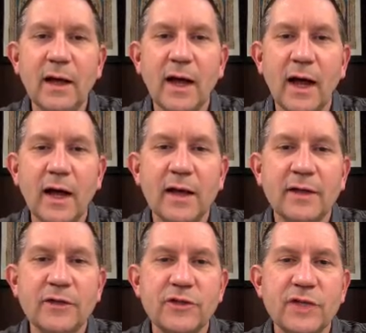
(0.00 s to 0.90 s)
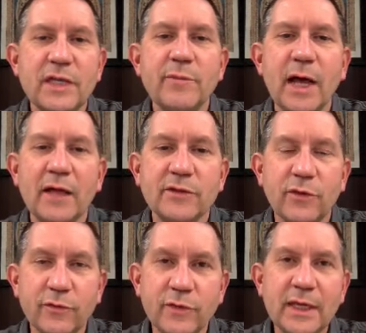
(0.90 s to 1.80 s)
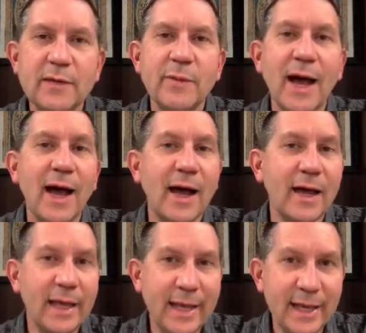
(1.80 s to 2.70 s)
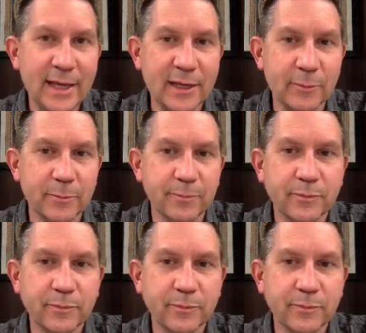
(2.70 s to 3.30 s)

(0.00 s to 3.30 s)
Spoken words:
Ha'anashim hatovim hahem.